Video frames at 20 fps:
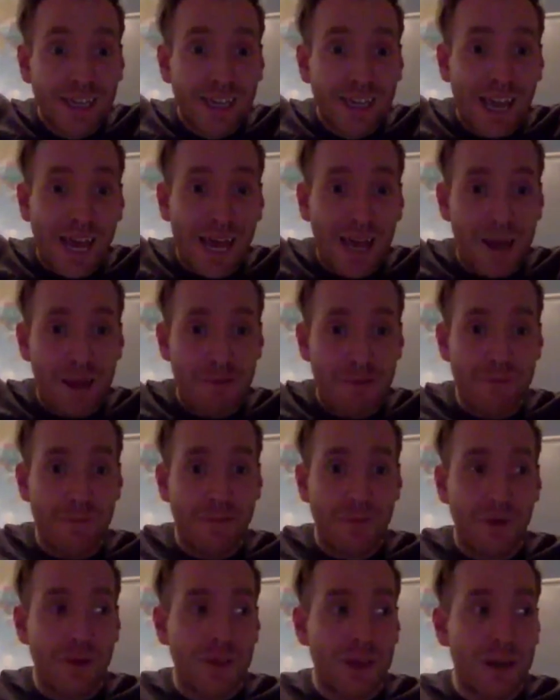
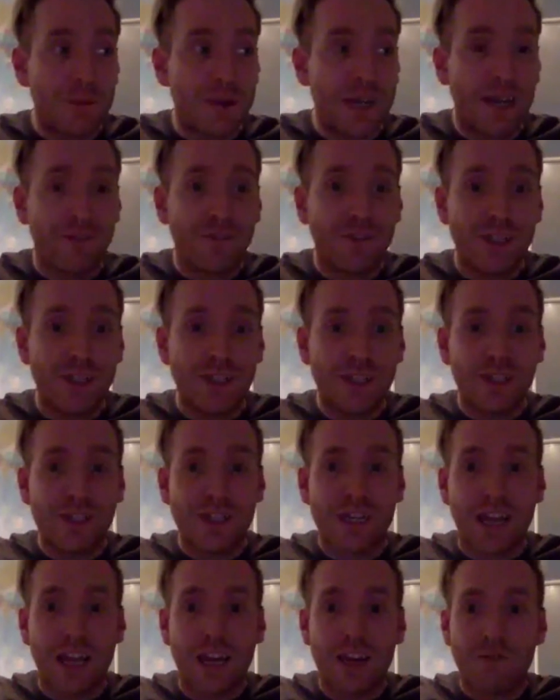that we have to
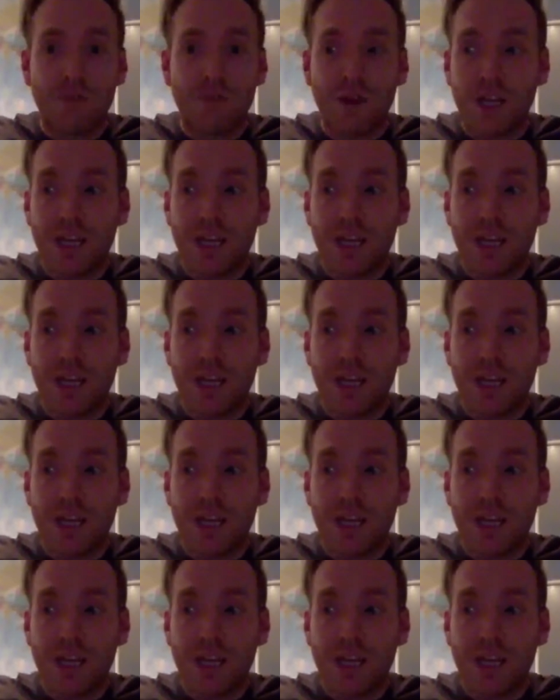kind of